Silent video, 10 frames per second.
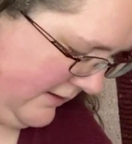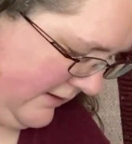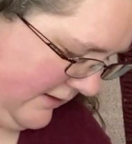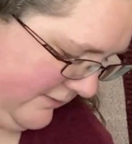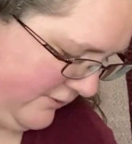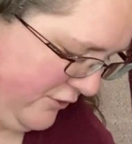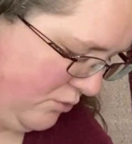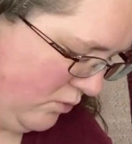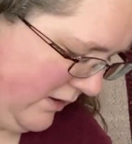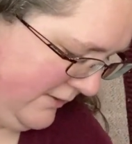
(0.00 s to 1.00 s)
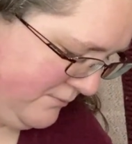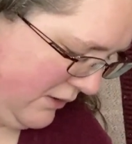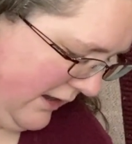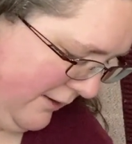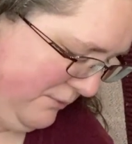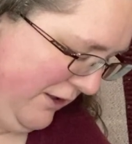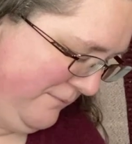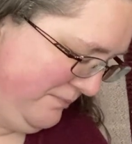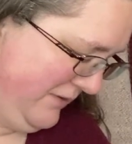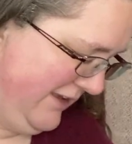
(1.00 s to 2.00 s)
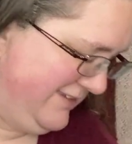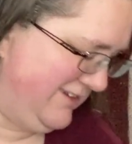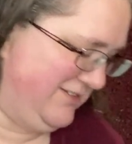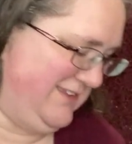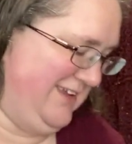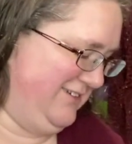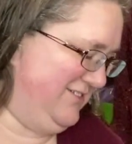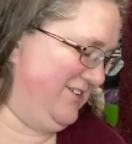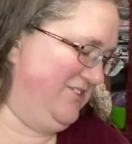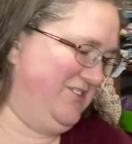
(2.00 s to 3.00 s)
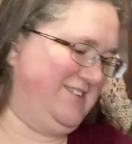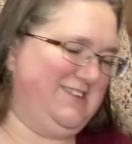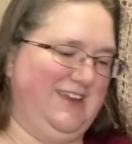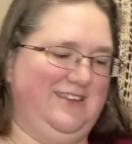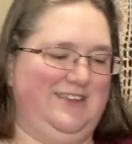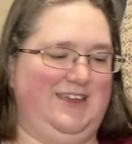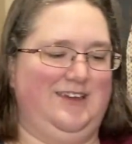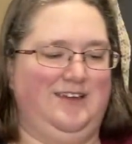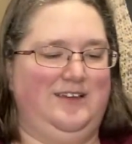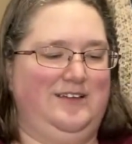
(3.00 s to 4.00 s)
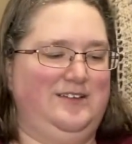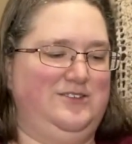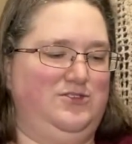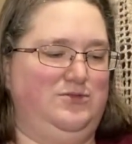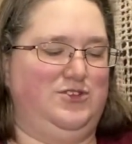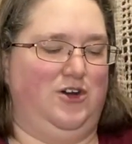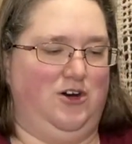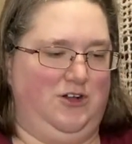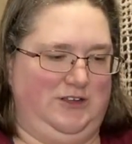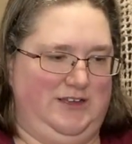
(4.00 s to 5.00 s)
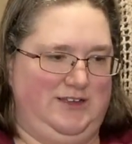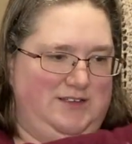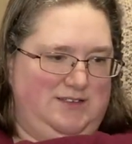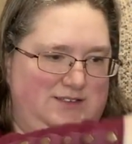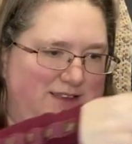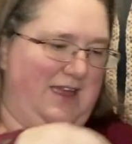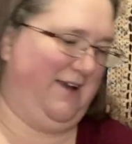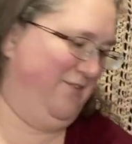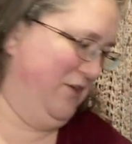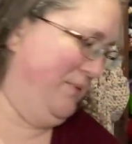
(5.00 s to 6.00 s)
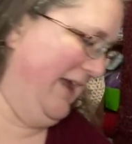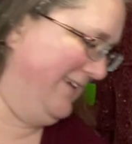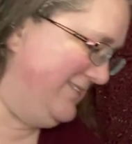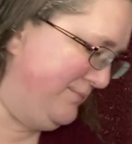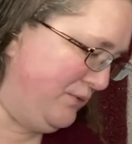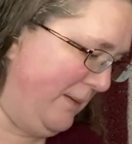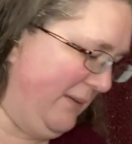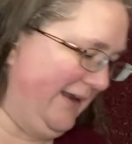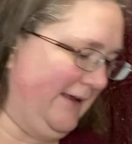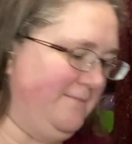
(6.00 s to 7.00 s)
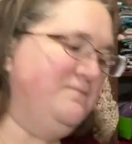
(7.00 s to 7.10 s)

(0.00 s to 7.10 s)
And the one problem is those needles are just slightly too tall to have the bag zipper up on it,